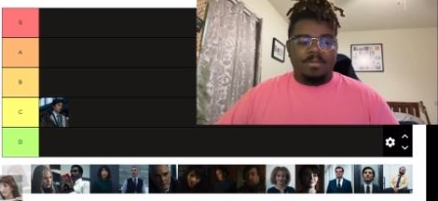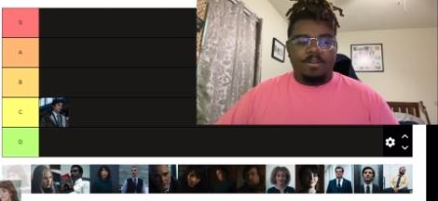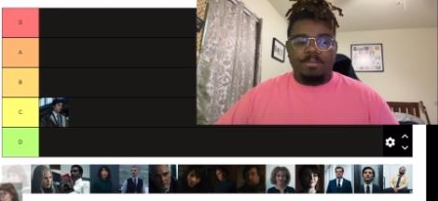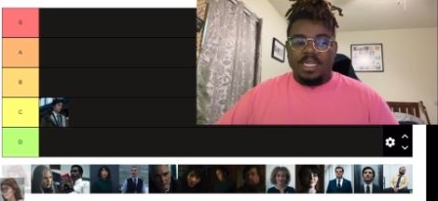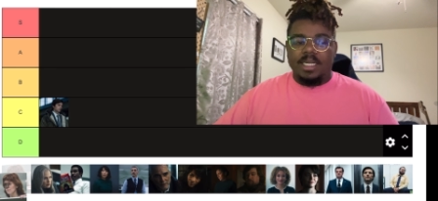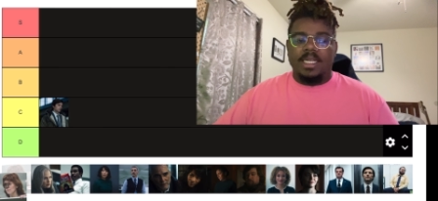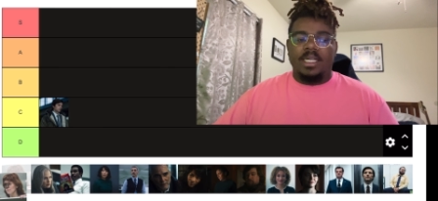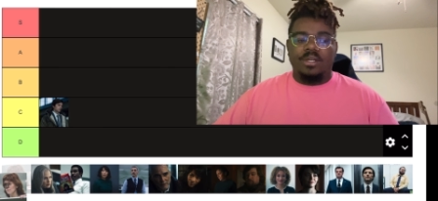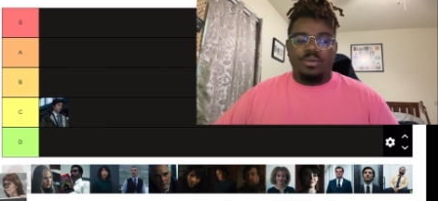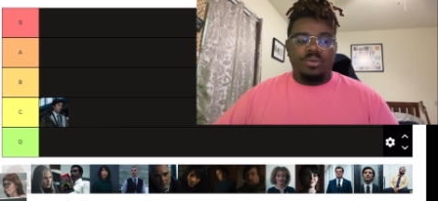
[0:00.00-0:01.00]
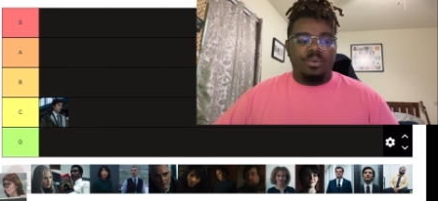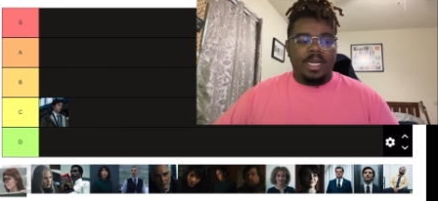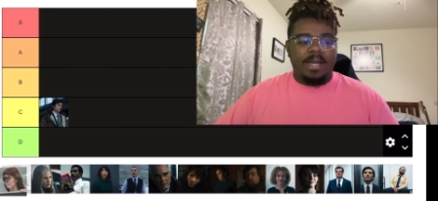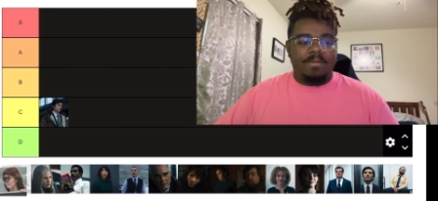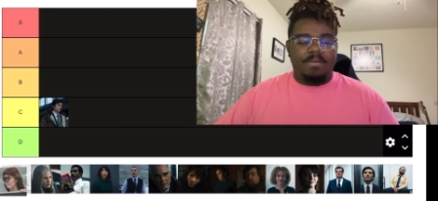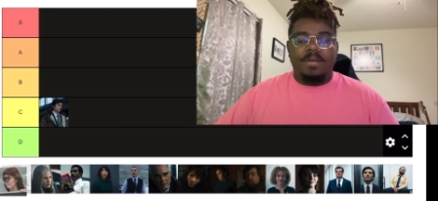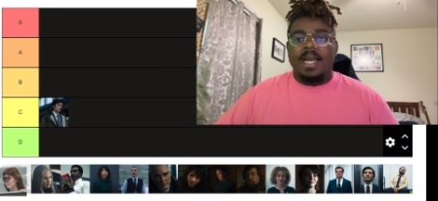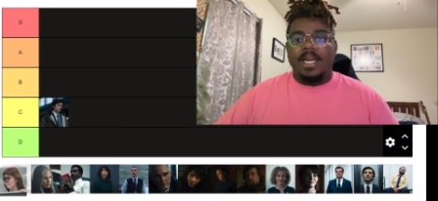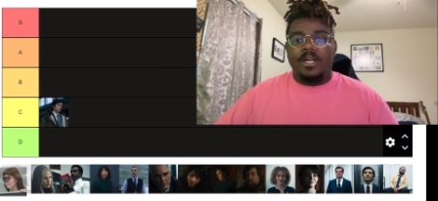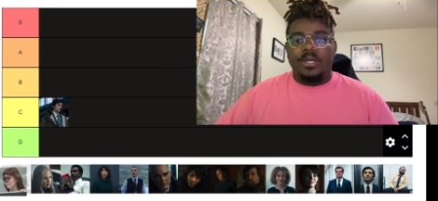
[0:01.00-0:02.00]
for Petey, who got
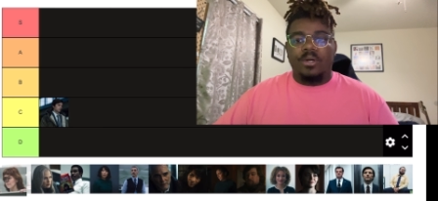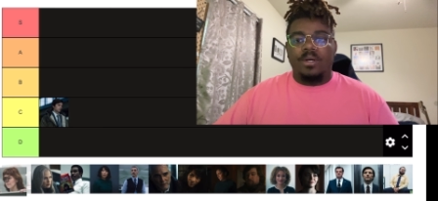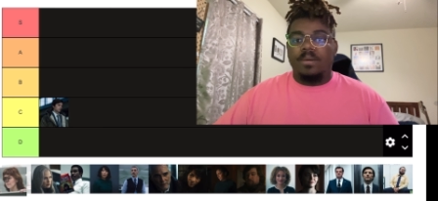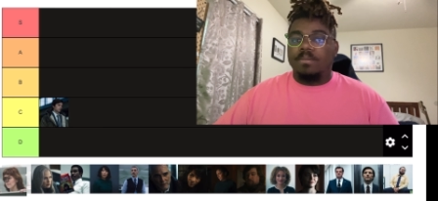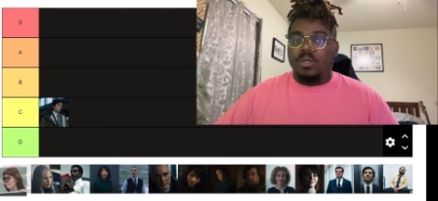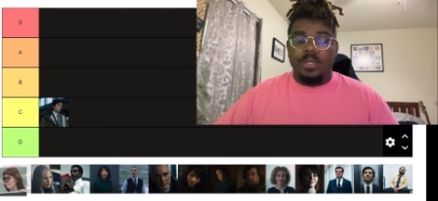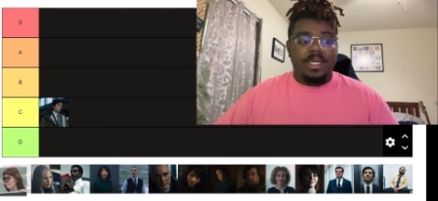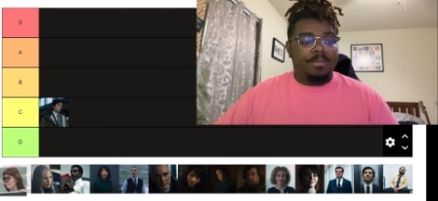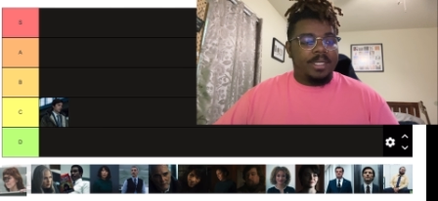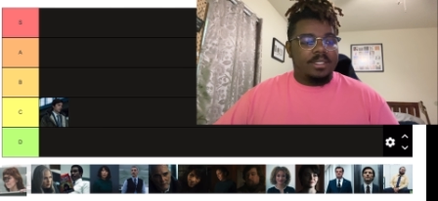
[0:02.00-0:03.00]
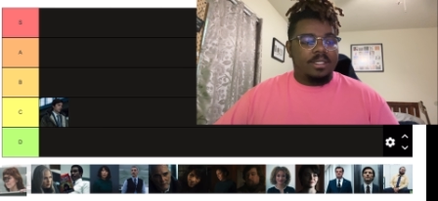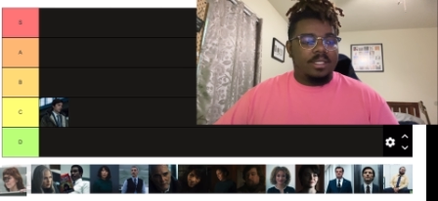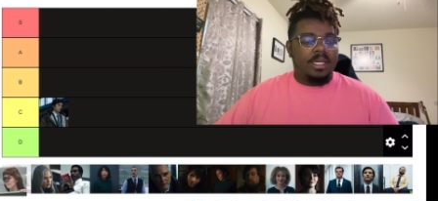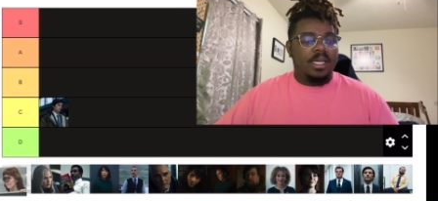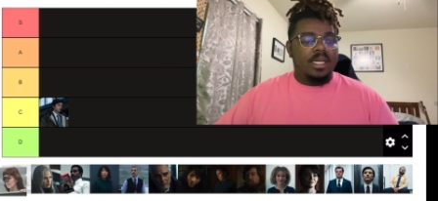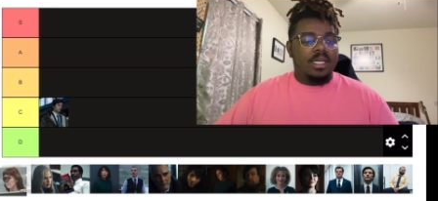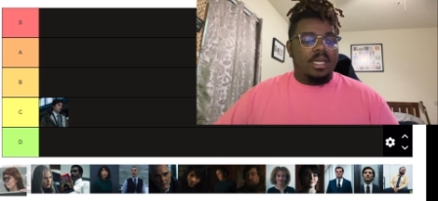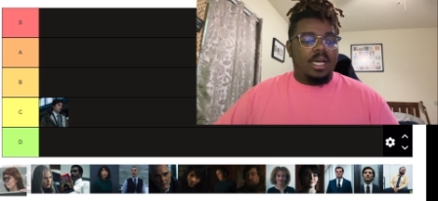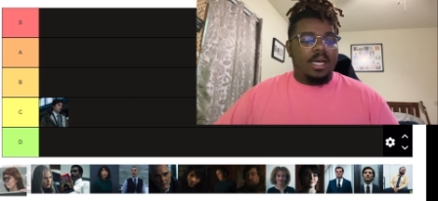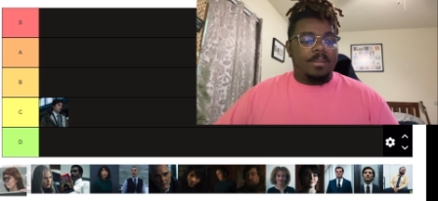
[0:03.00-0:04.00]
fired or quit, basically.
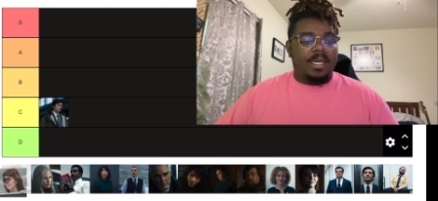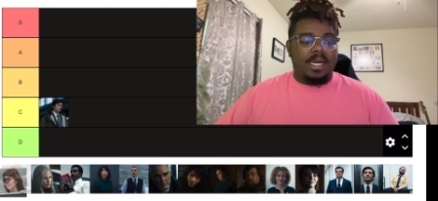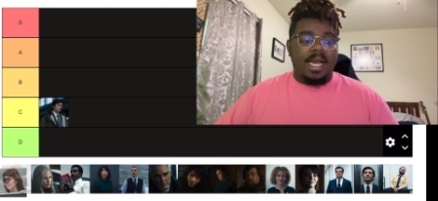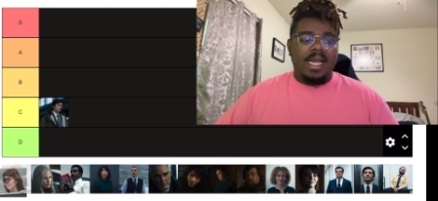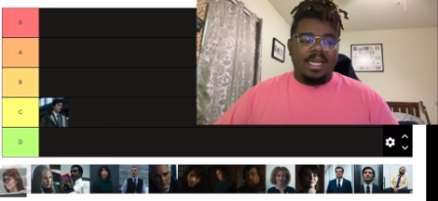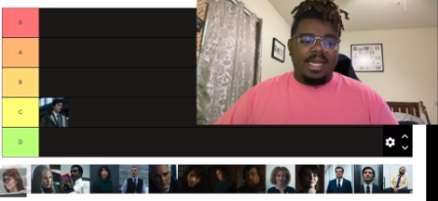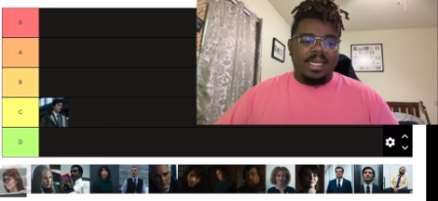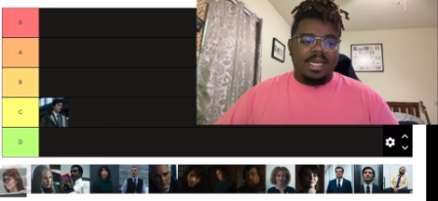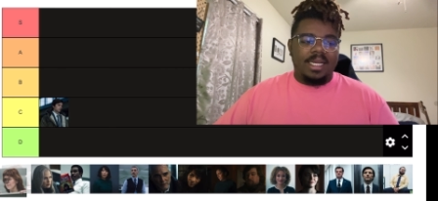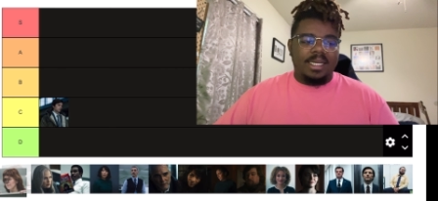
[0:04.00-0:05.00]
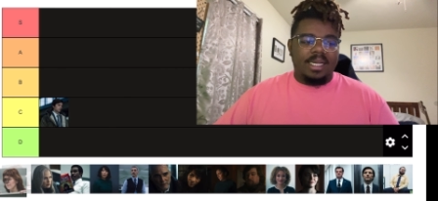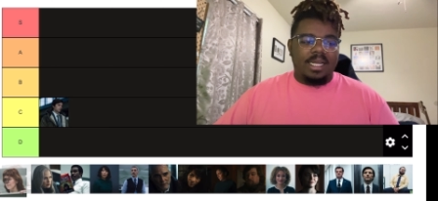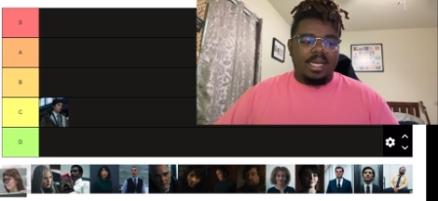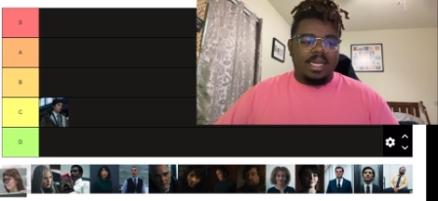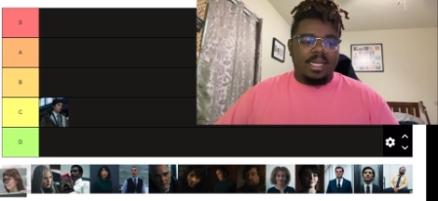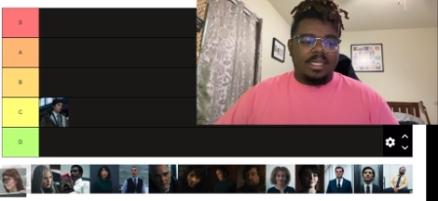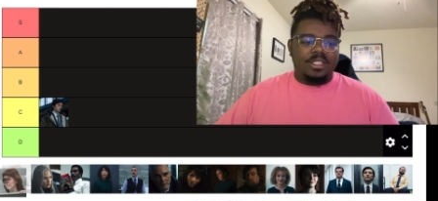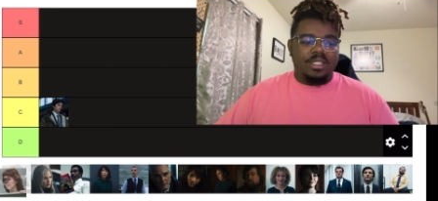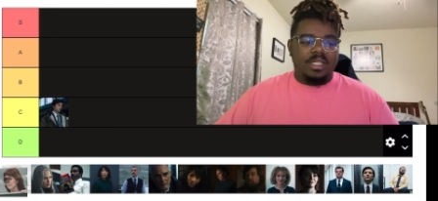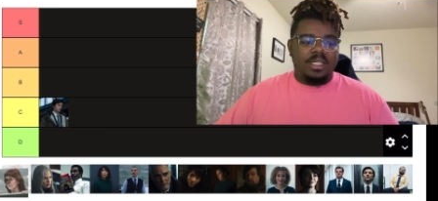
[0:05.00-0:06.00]
Um, and I like Helly a lot. Like
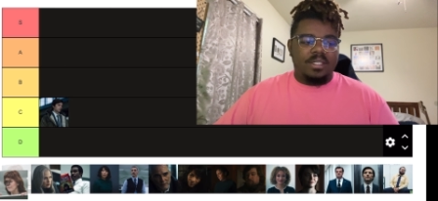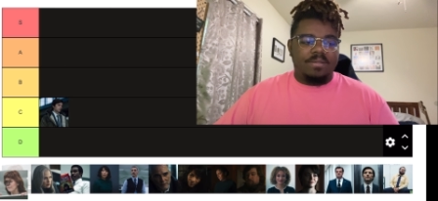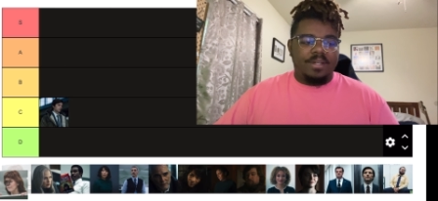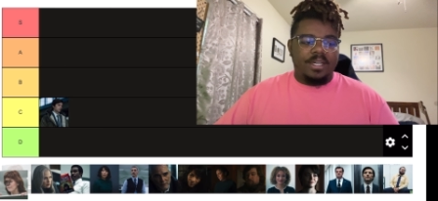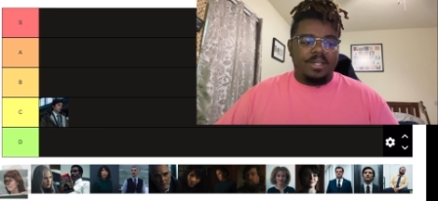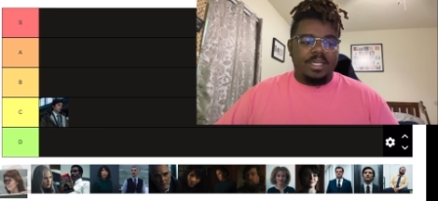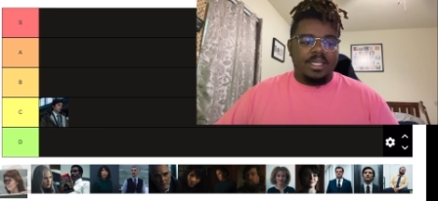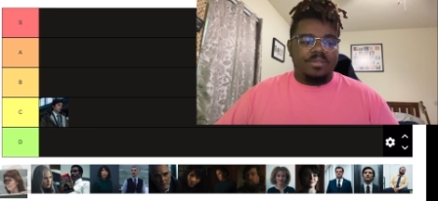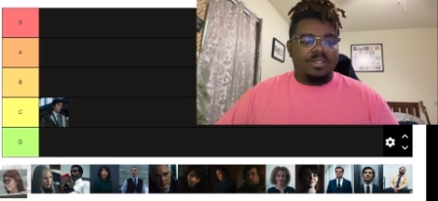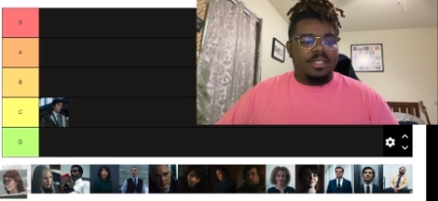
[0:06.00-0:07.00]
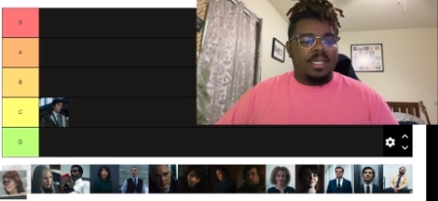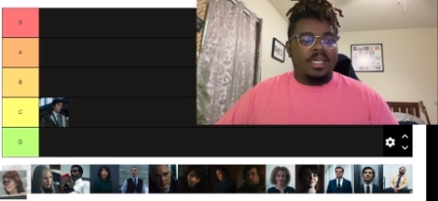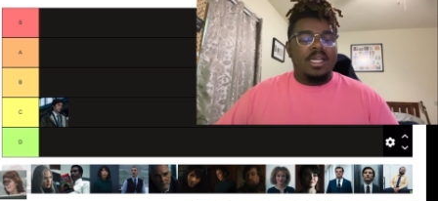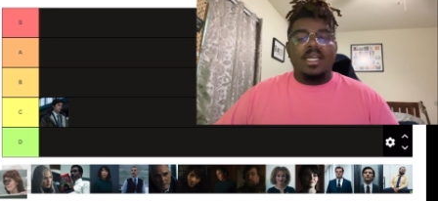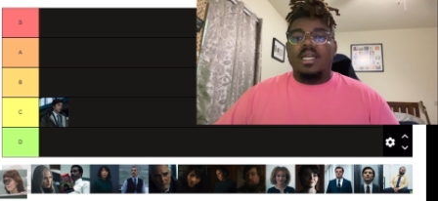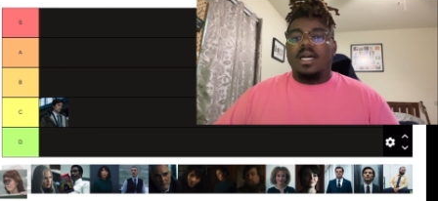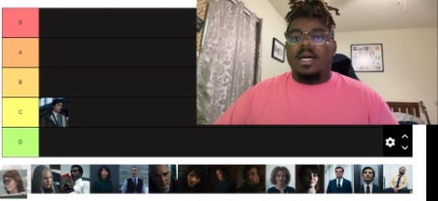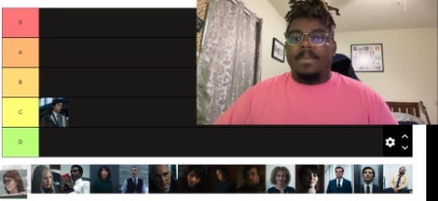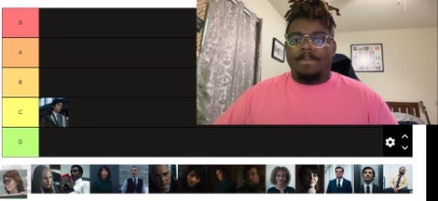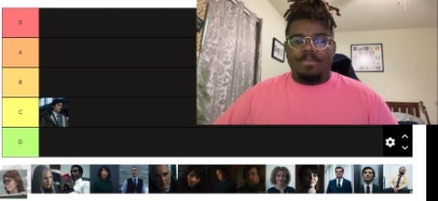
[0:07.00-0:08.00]
she is very interesting
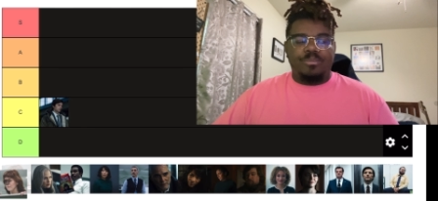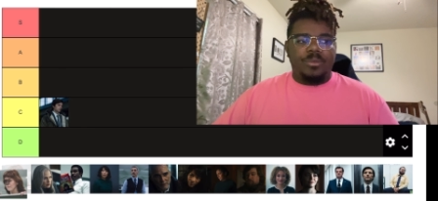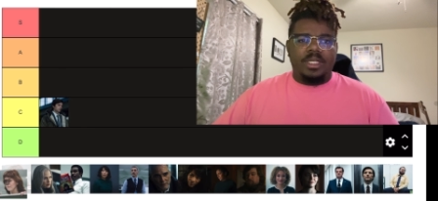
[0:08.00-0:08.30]
um,